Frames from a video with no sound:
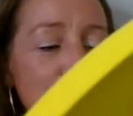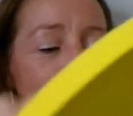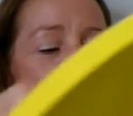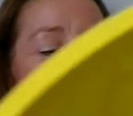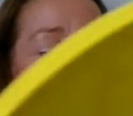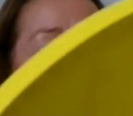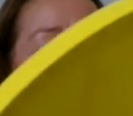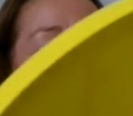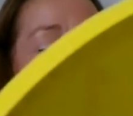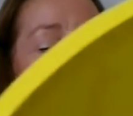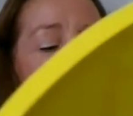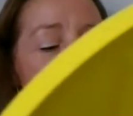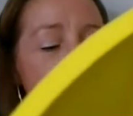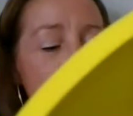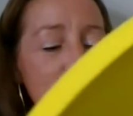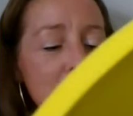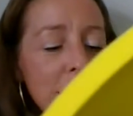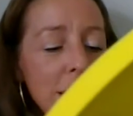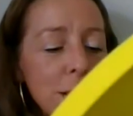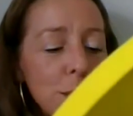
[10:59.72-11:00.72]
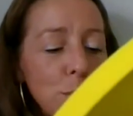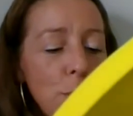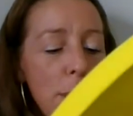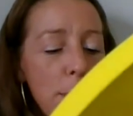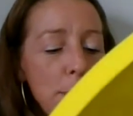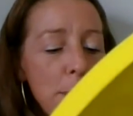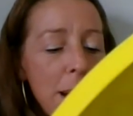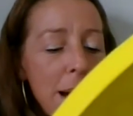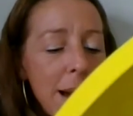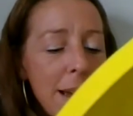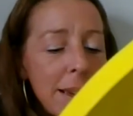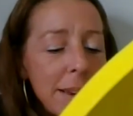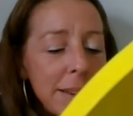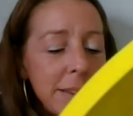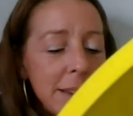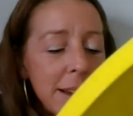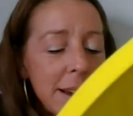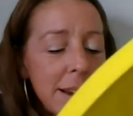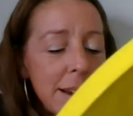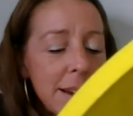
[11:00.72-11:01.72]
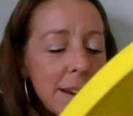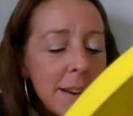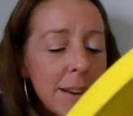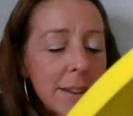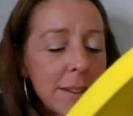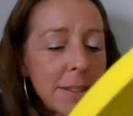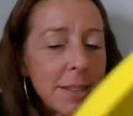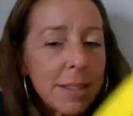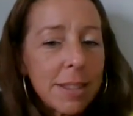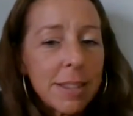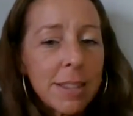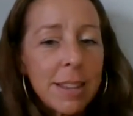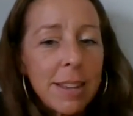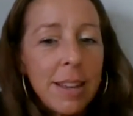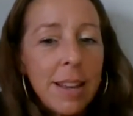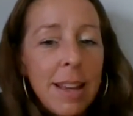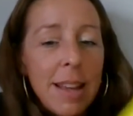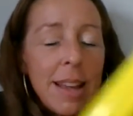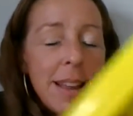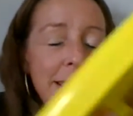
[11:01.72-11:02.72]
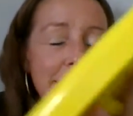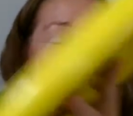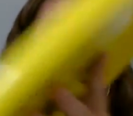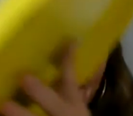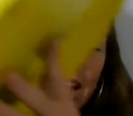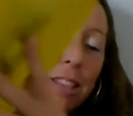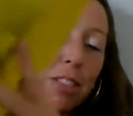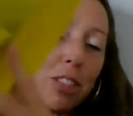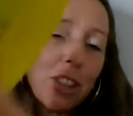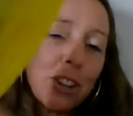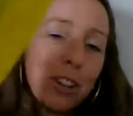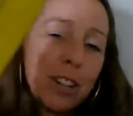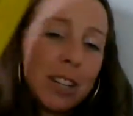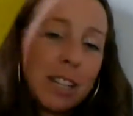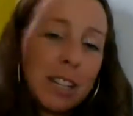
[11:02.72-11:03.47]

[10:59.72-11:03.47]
if your clock says what mine does. 9:30